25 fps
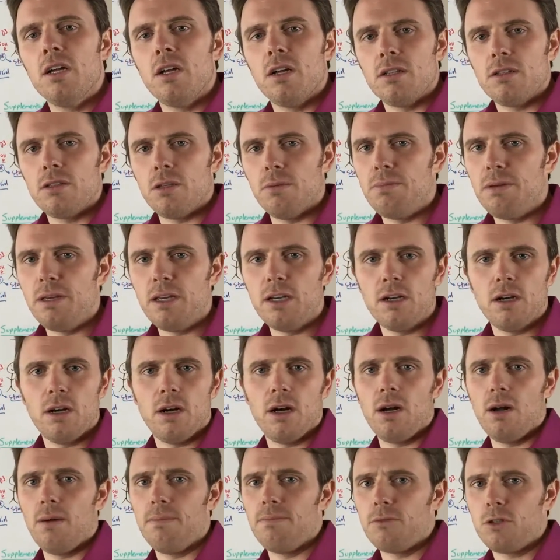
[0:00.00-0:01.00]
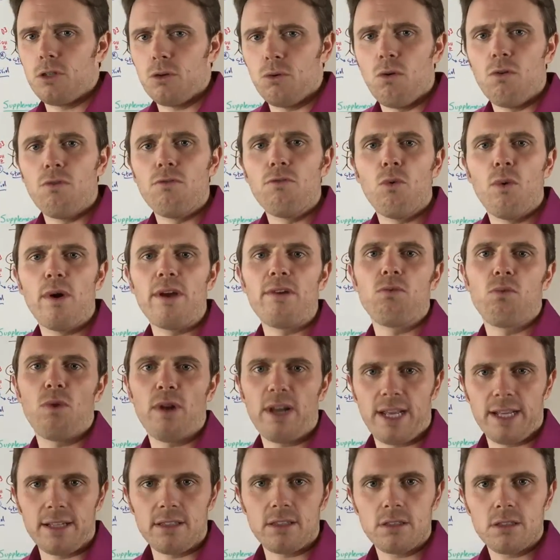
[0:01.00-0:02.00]
to be to avoid
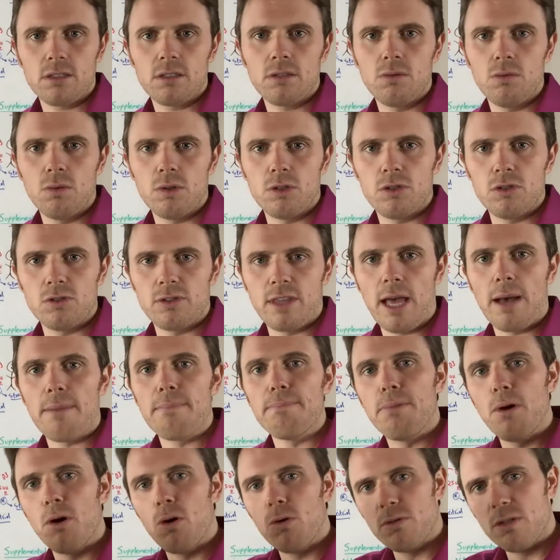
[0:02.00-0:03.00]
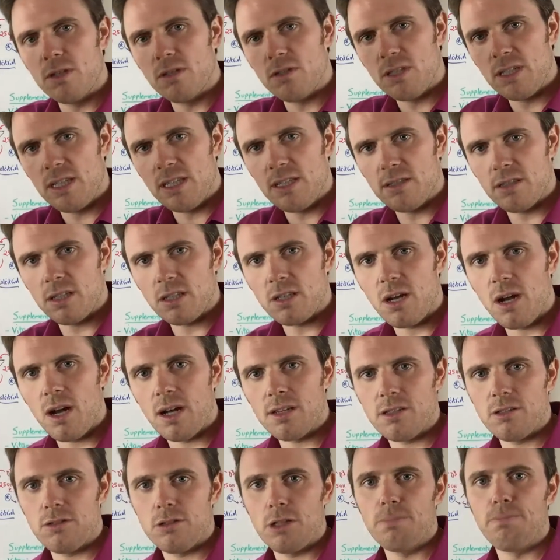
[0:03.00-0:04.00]
rickets, which is that bone disease that
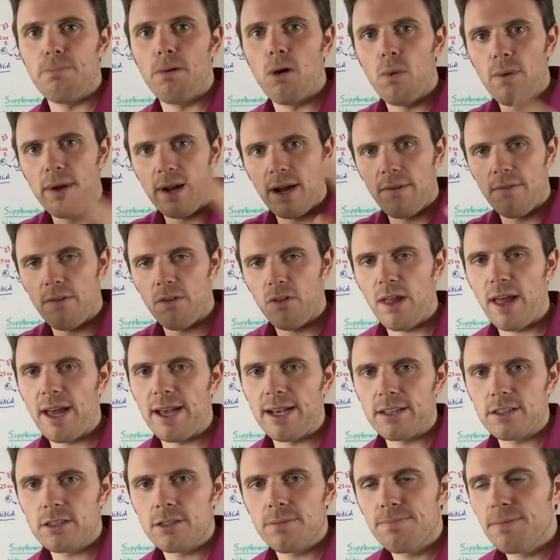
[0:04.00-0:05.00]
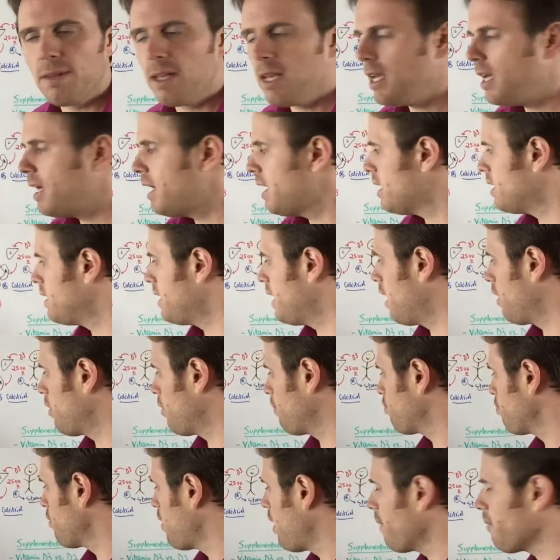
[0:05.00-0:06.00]
causes the bowing of the legs. Now the
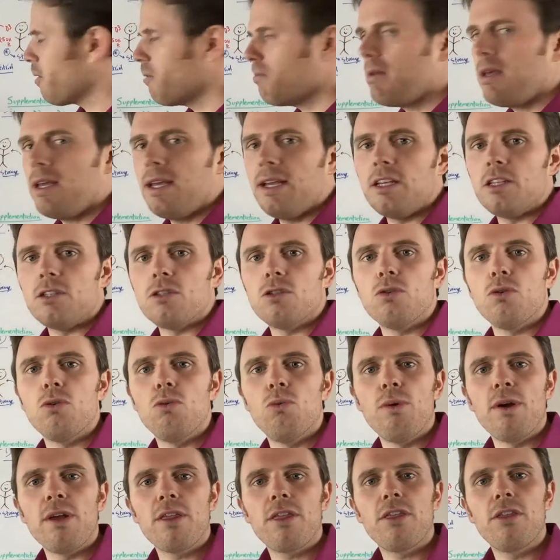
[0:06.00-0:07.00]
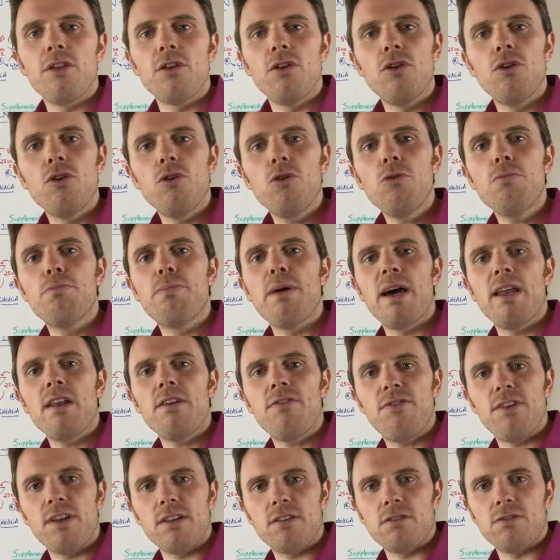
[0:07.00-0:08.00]
problem is with the new
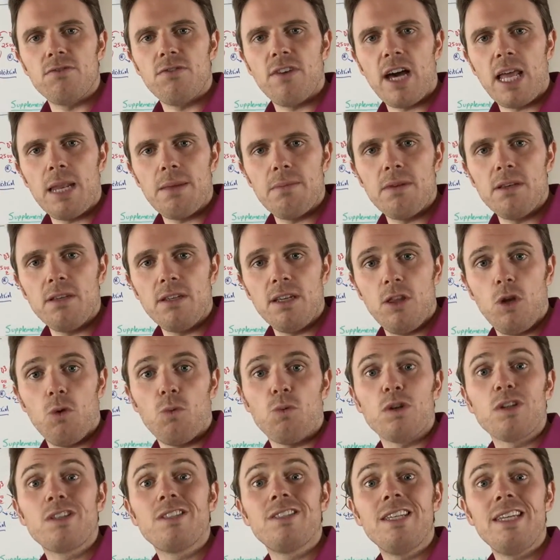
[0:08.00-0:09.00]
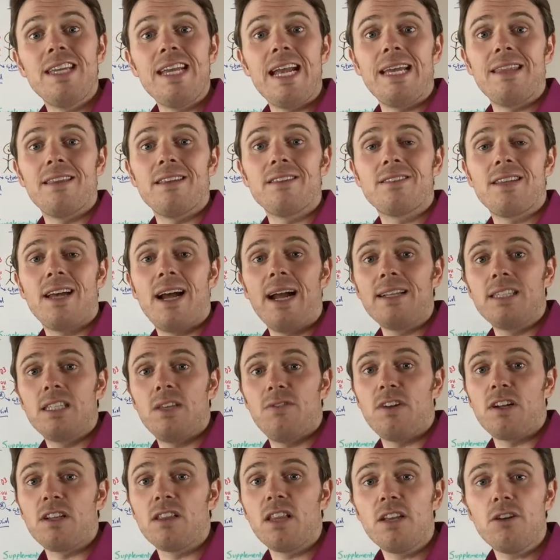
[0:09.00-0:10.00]
benefits of vitamin D that we're seeing in the
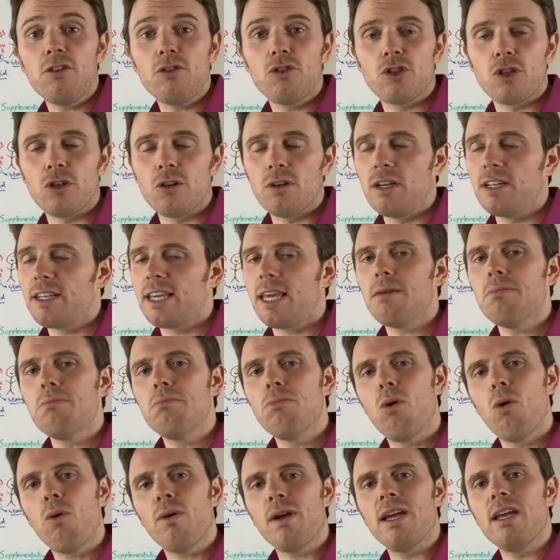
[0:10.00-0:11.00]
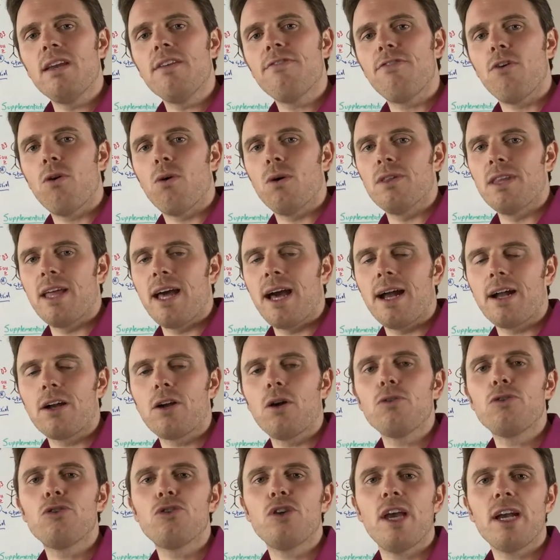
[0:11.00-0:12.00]
scientific literature, and to get more info on that, go
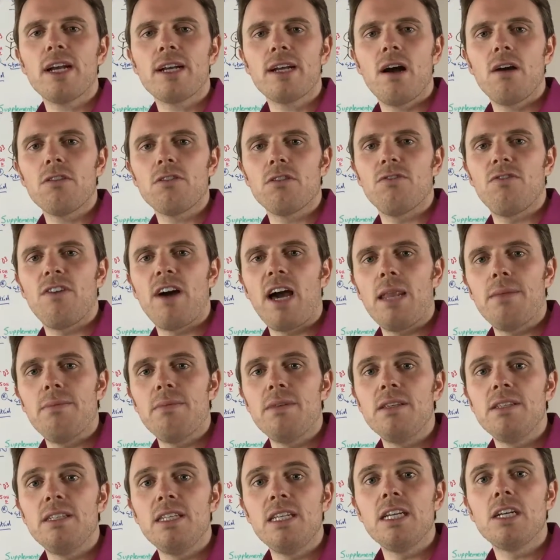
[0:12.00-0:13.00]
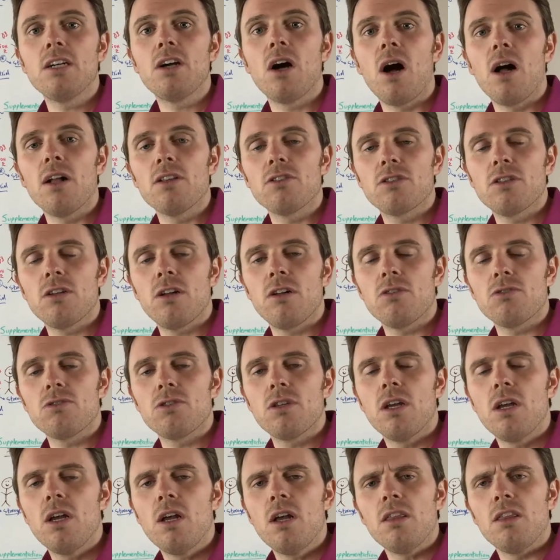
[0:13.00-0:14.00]
check out the Vitamin D Consul's,
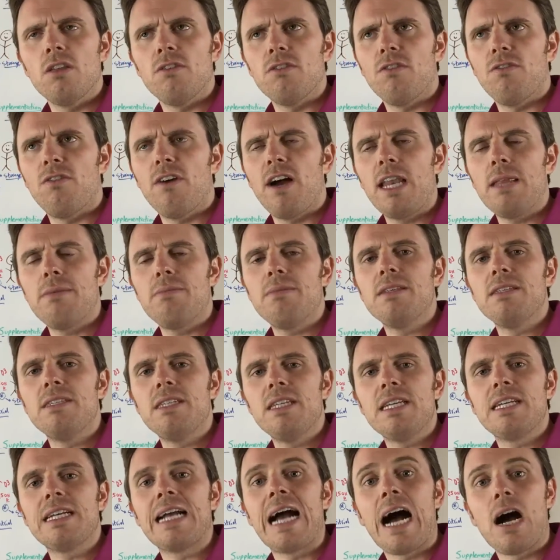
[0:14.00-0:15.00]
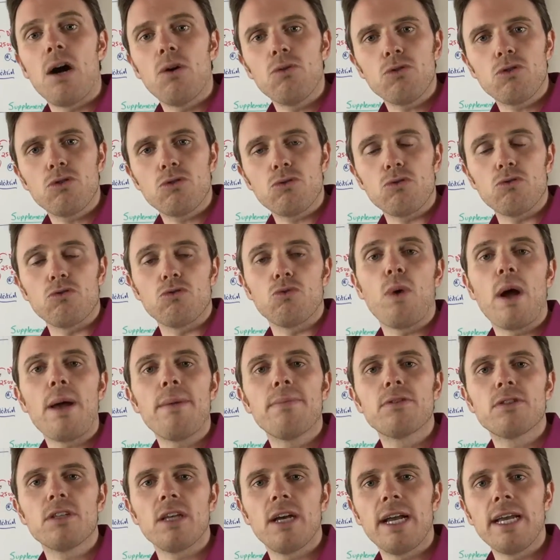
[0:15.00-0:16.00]
the Vitamin D Council's
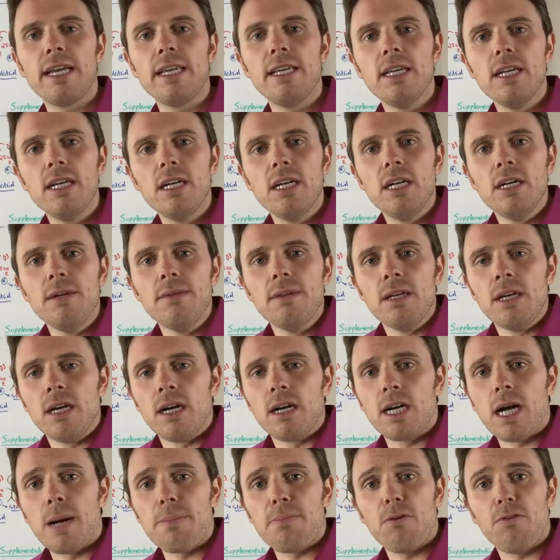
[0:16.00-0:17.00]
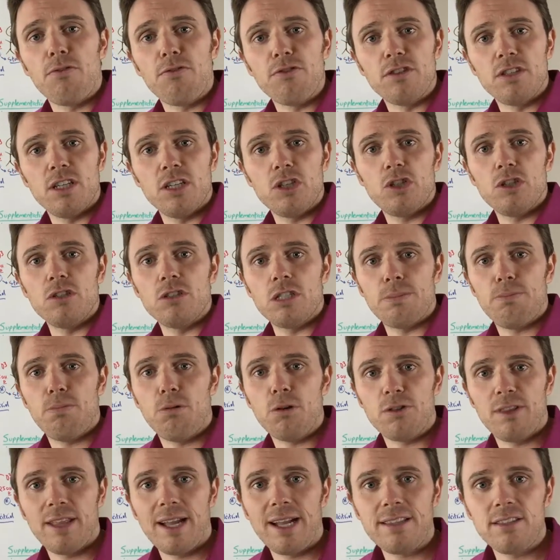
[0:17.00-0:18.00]
website. A couple of physicians have
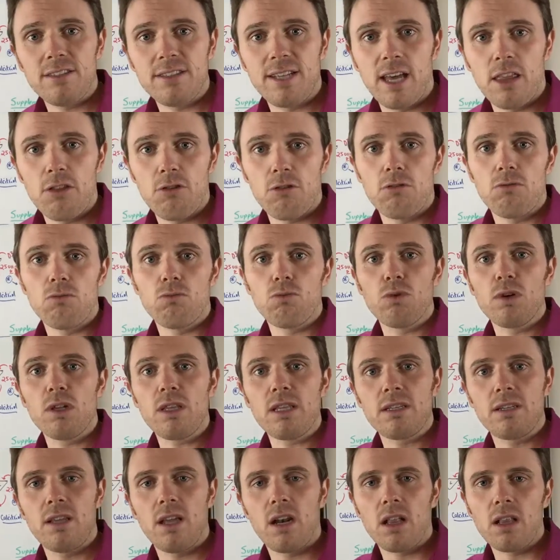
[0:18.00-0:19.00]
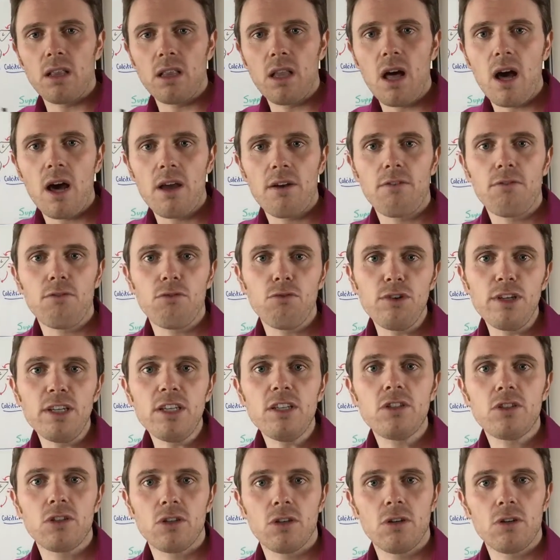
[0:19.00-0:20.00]
put that together and really done a lot of
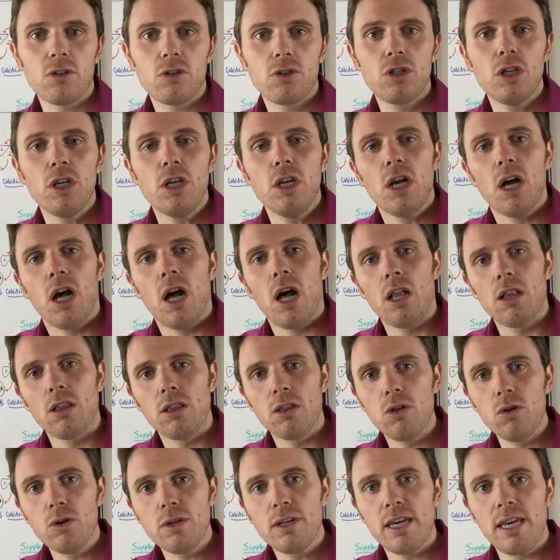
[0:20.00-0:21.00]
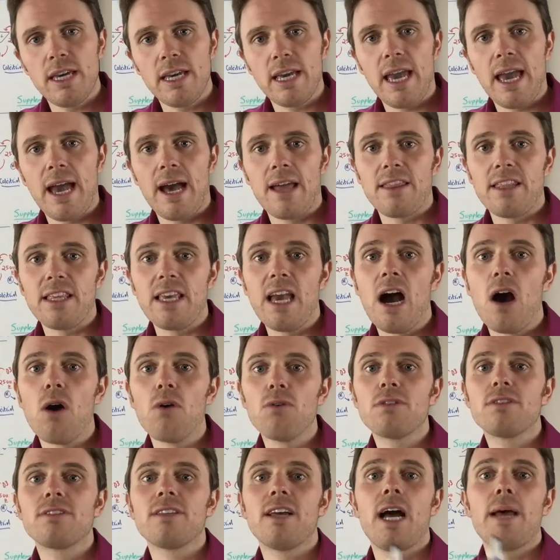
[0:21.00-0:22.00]
research looking at the
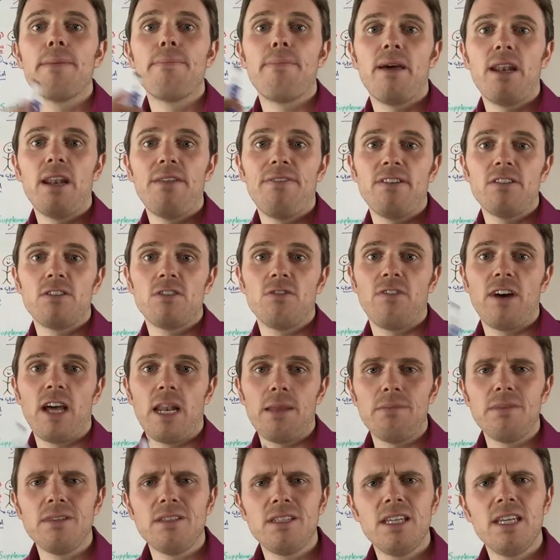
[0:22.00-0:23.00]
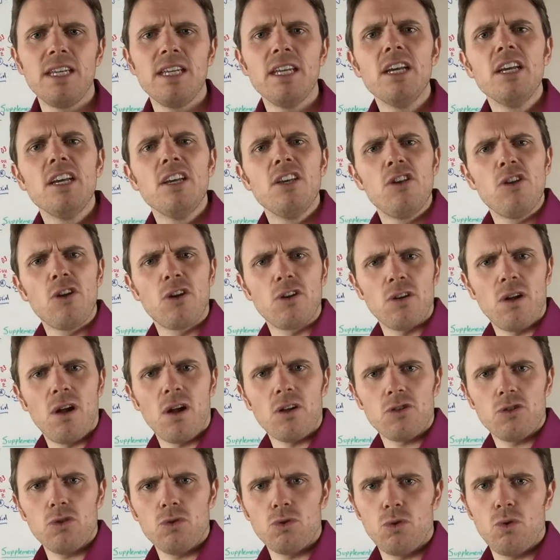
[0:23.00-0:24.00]
outside benefits of vitamin D. You can
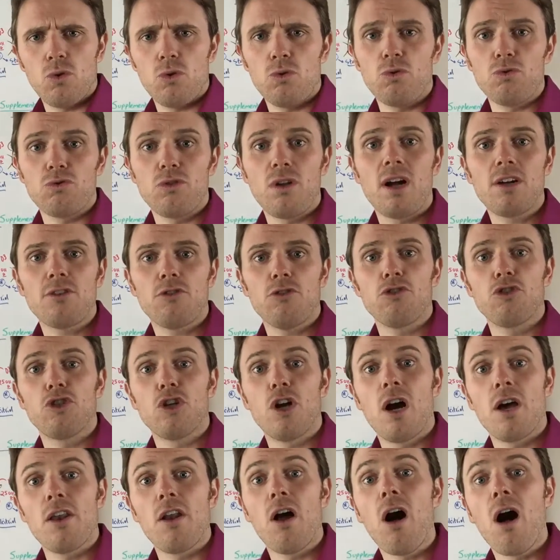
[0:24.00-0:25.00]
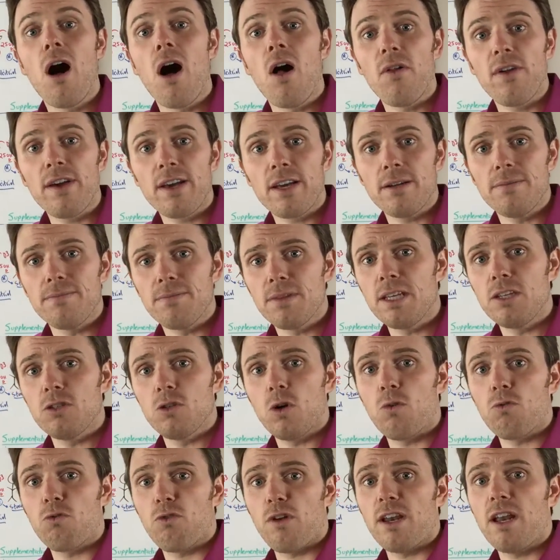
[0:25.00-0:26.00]
also Google Dr. John Hollick. He's
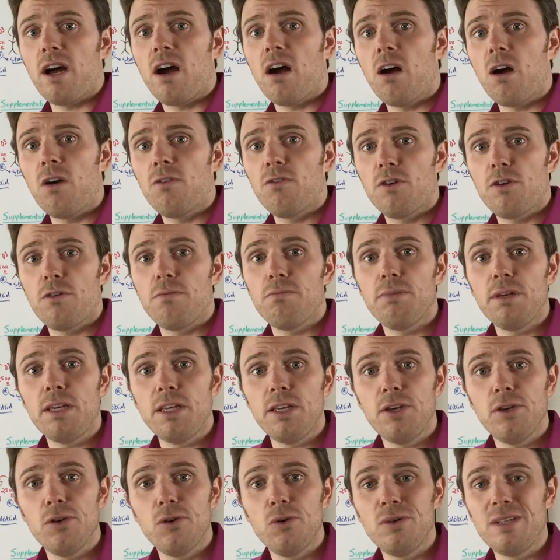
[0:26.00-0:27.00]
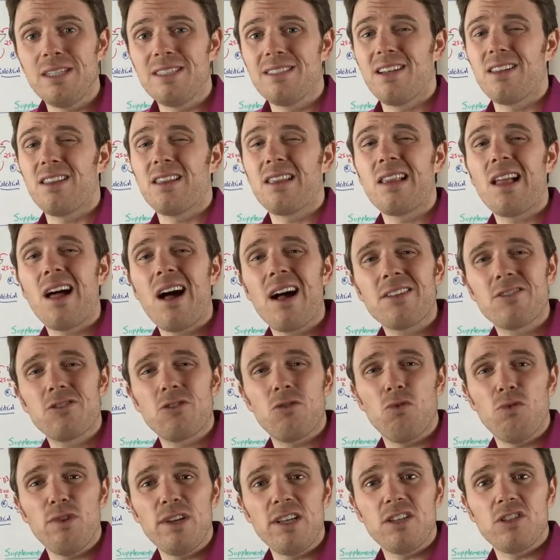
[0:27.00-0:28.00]
over at Harvard and BU. He's done lots
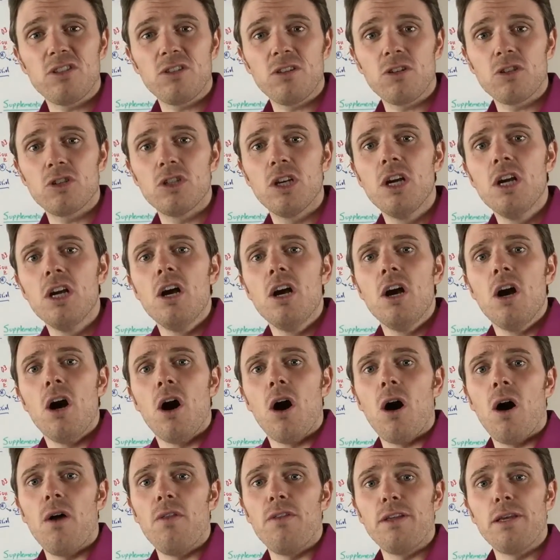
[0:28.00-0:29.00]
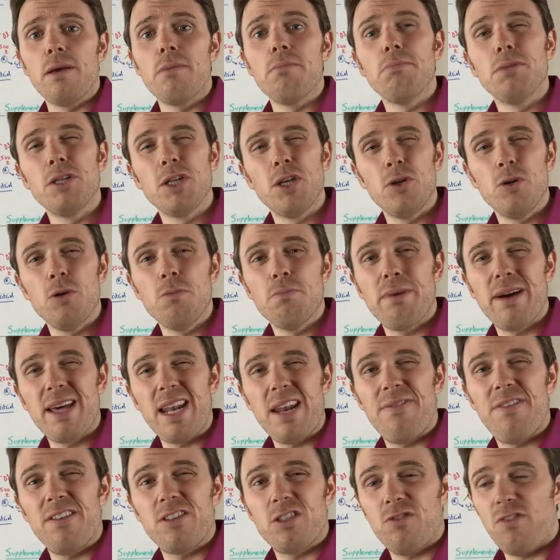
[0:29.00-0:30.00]
of research on the immune
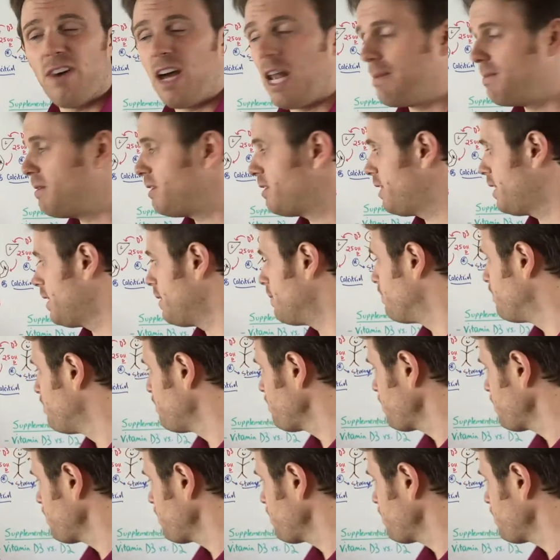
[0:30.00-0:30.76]
benefits of vitamin D.